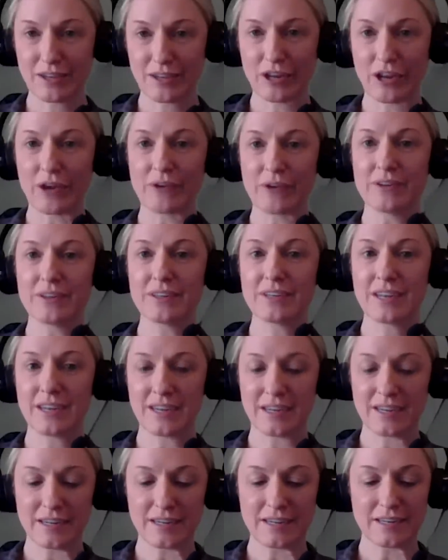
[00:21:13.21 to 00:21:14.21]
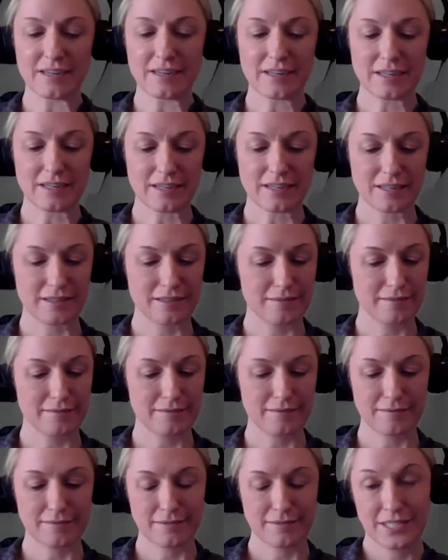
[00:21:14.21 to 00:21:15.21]
you know,
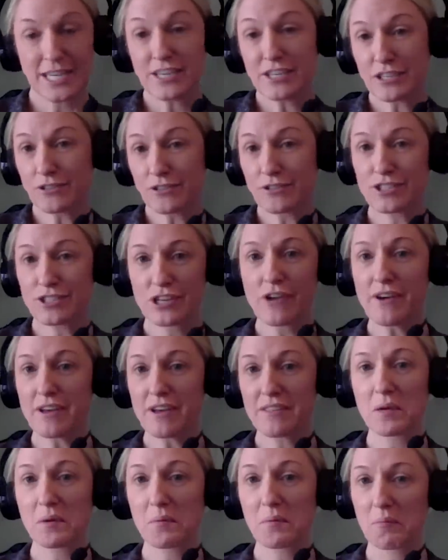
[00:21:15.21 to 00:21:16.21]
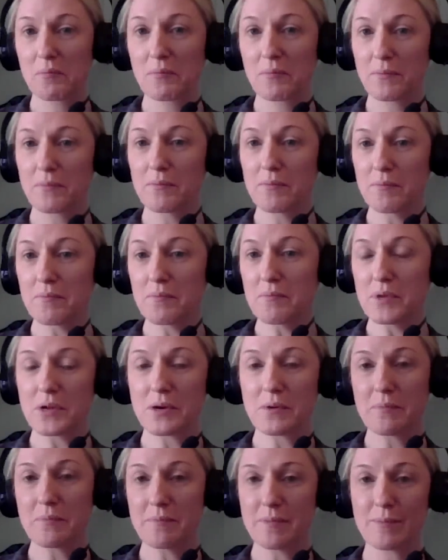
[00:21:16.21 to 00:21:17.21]
10 years ago, I think, you
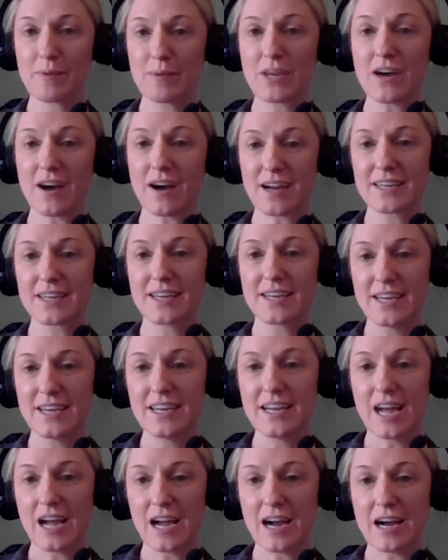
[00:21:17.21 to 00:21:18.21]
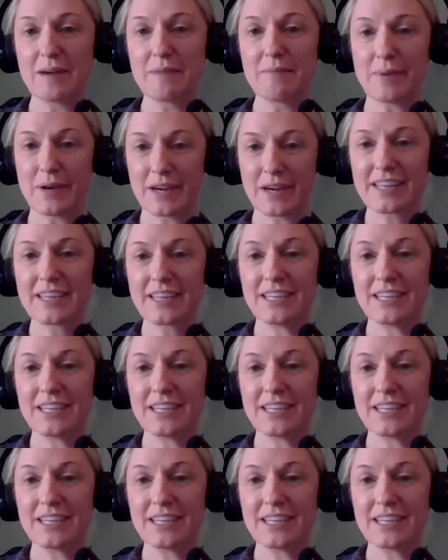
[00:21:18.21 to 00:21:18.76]
know, maybe not. But